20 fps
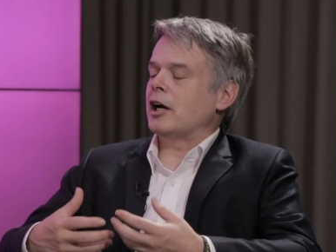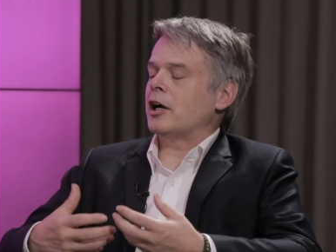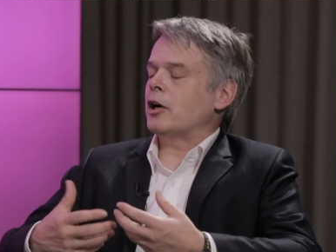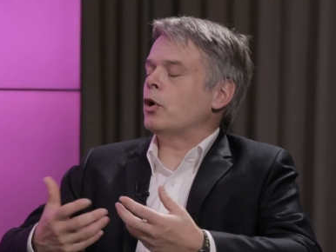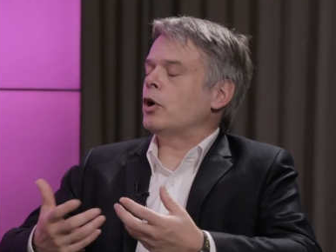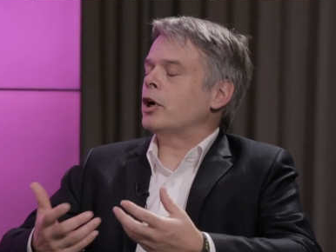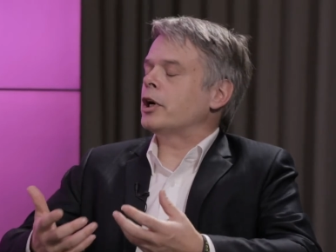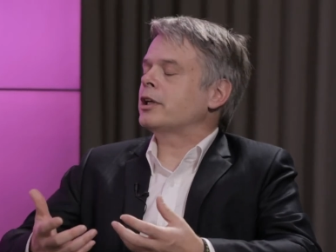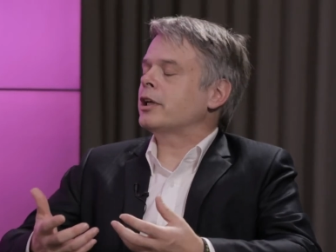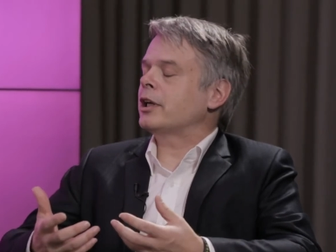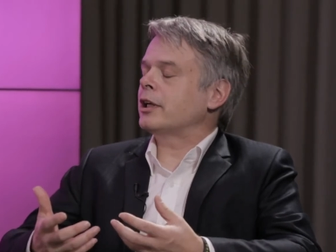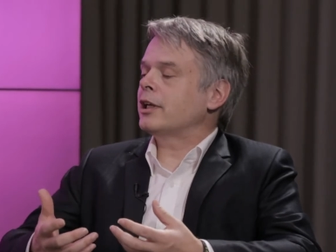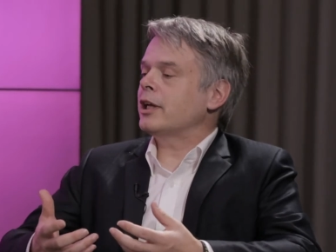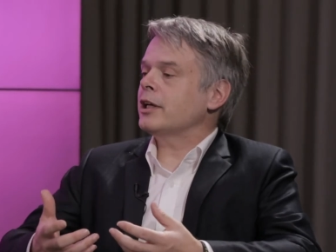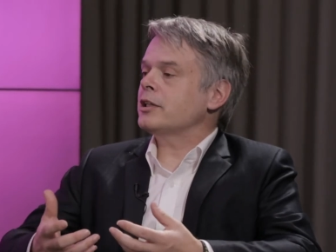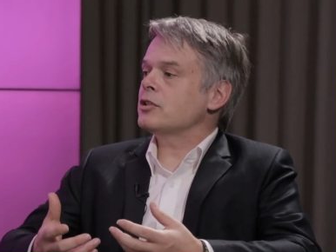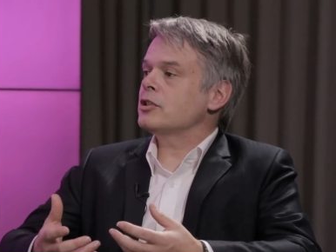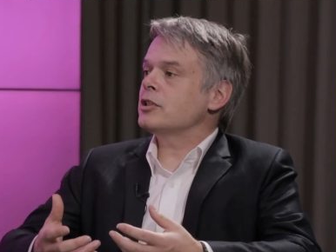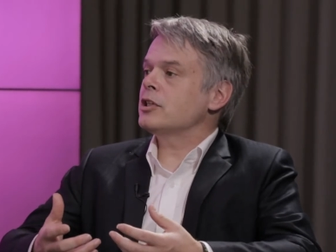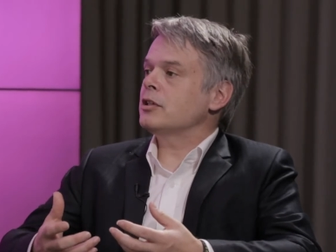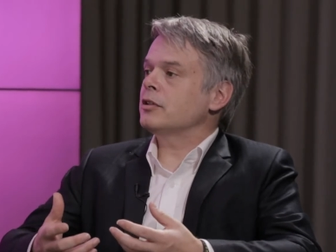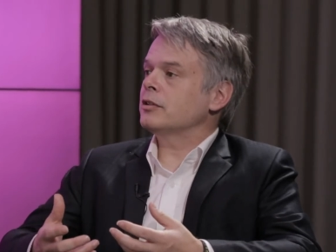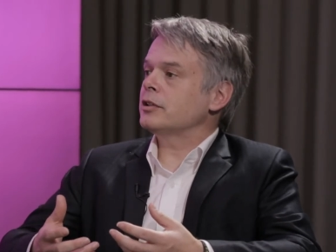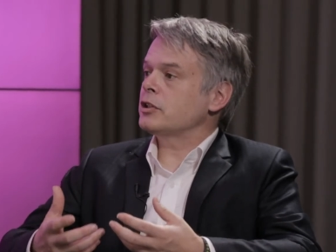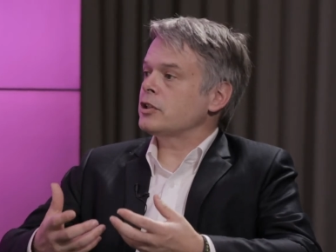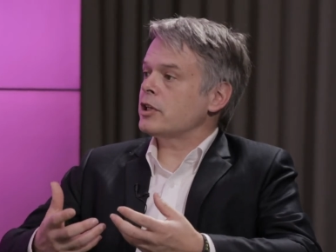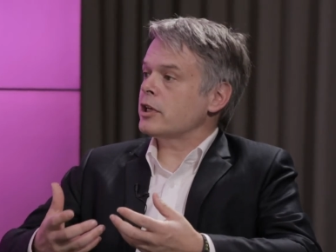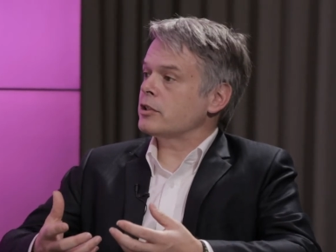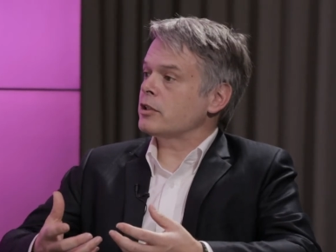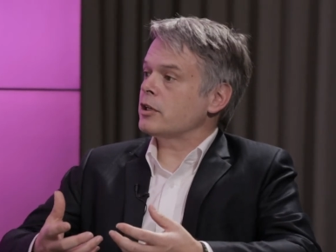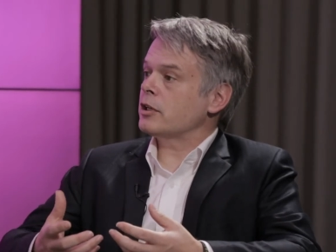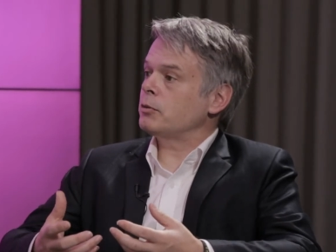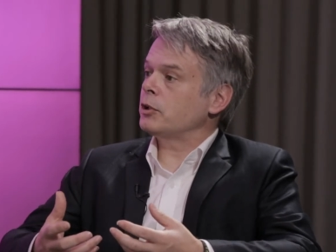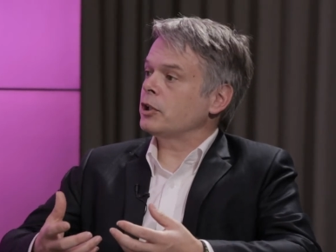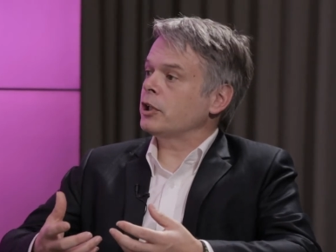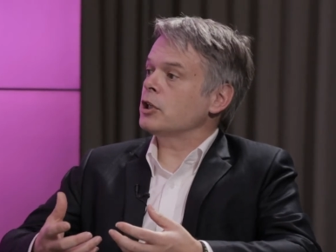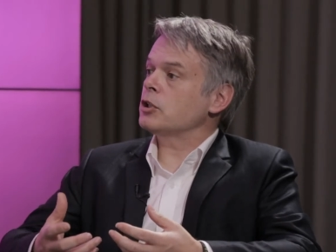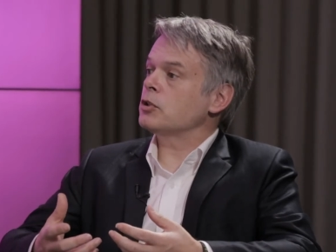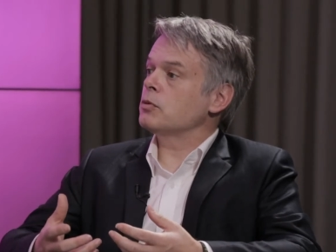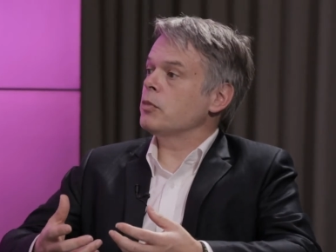or I can get secrets as an
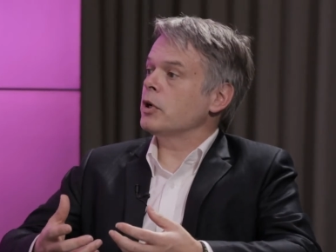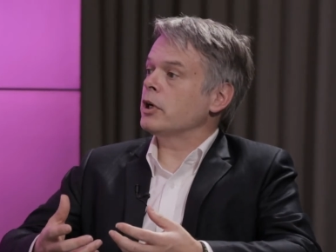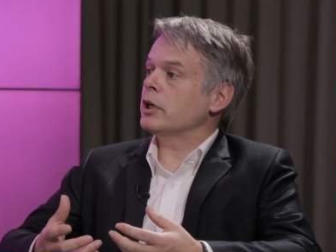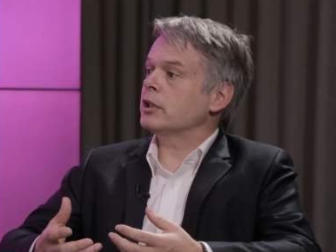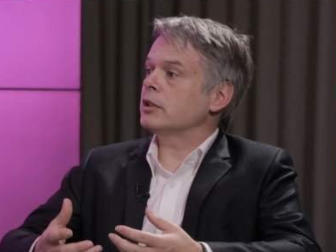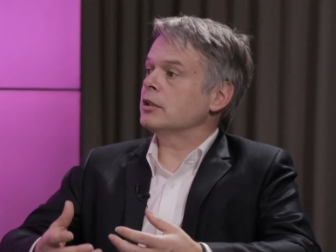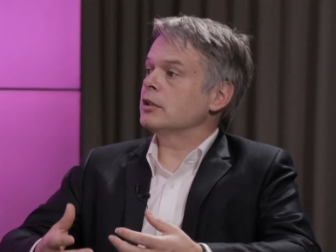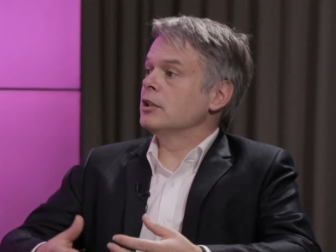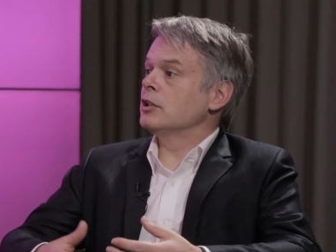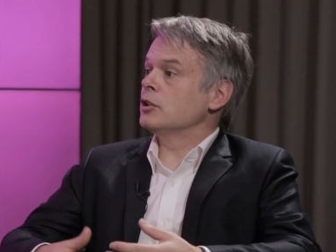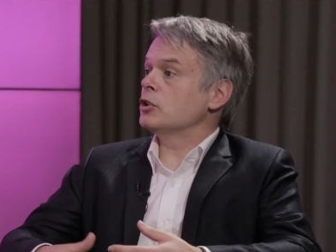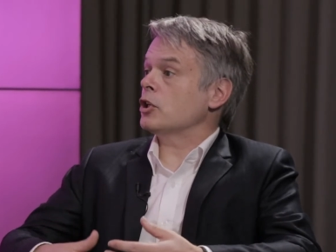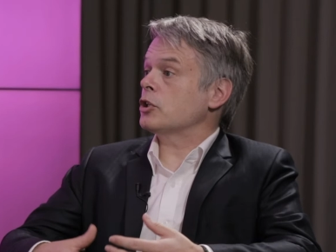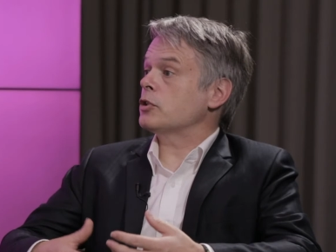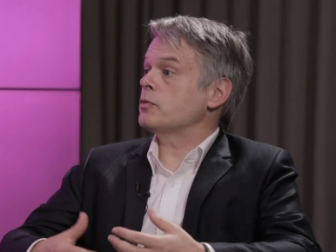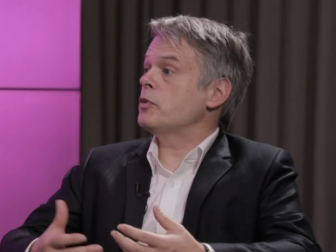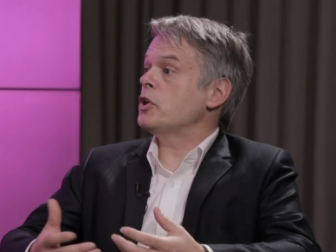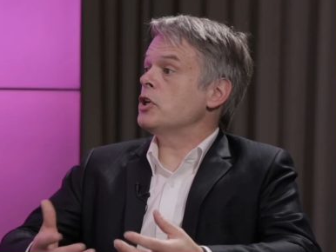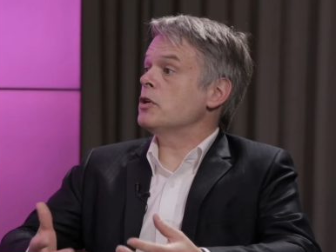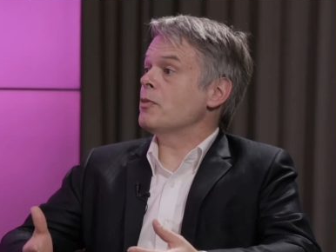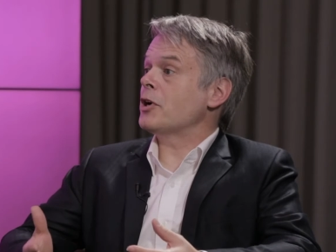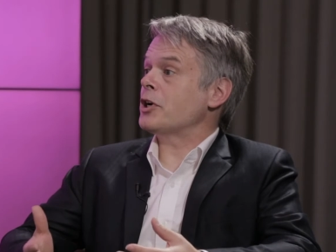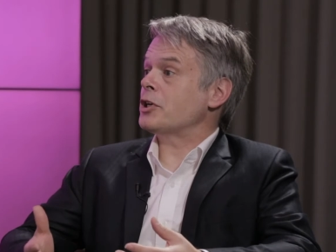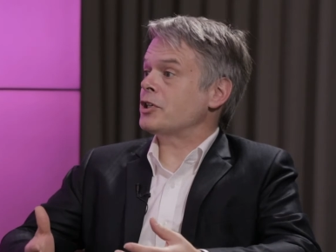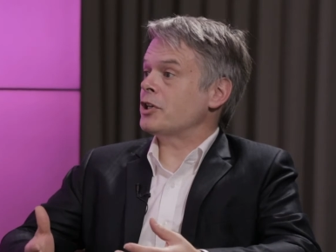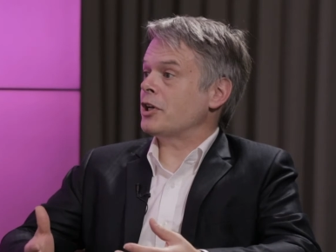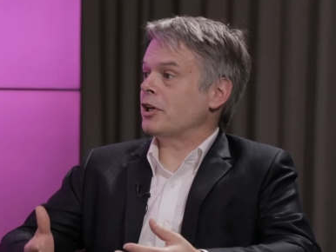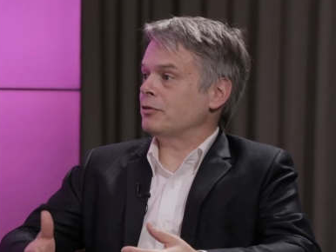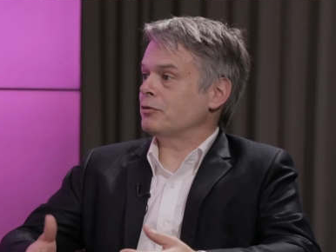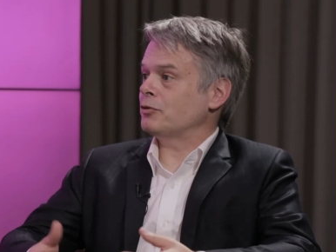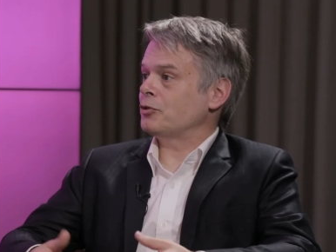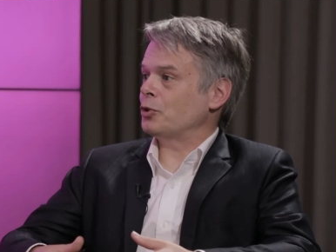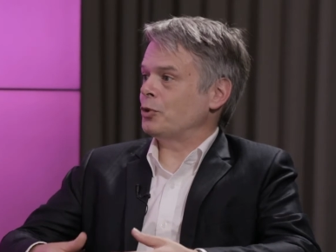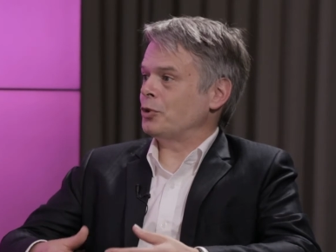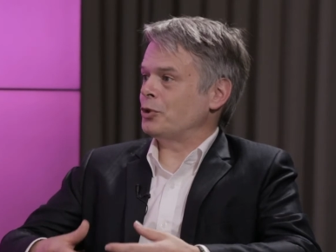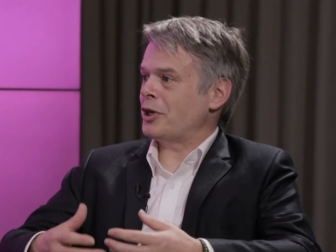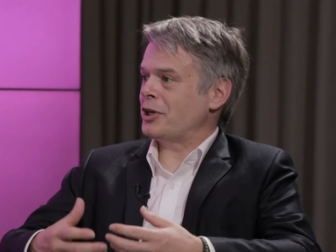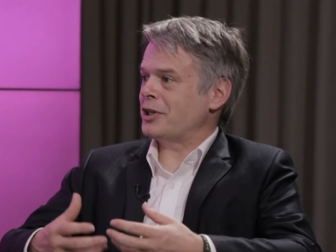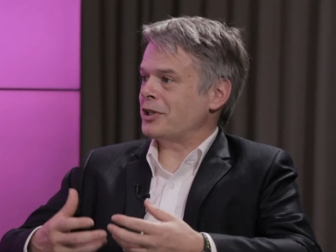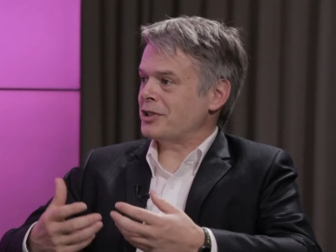application by just being myself.
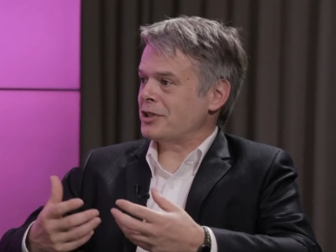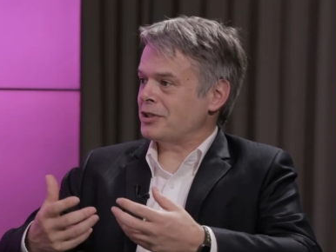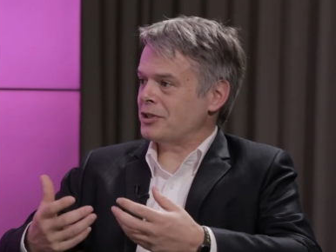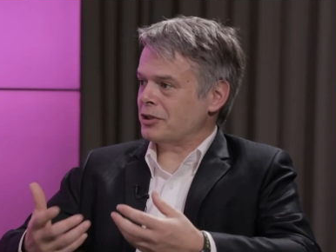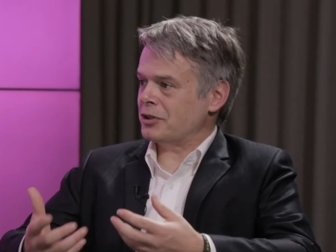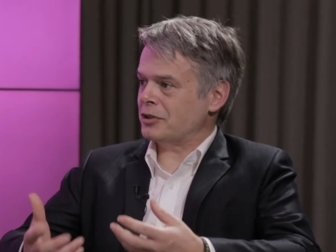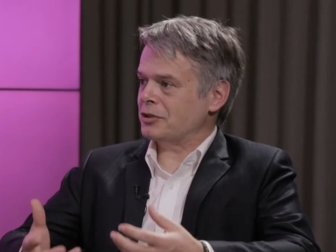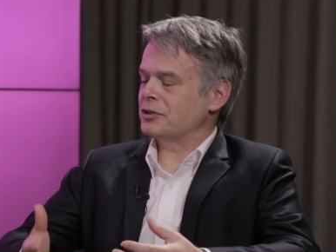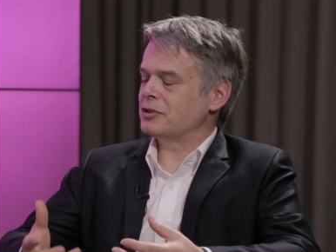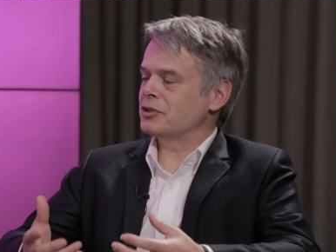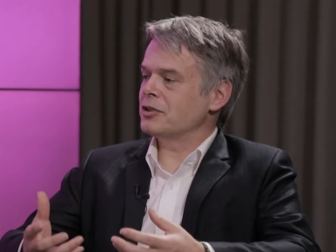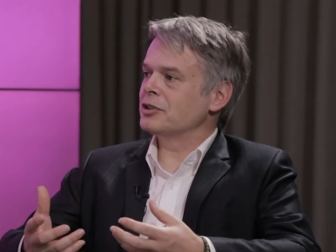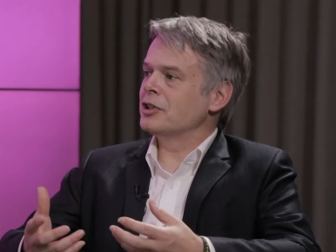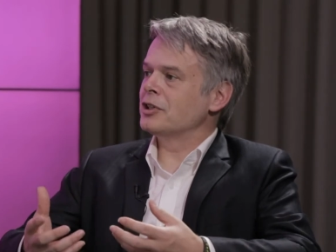So the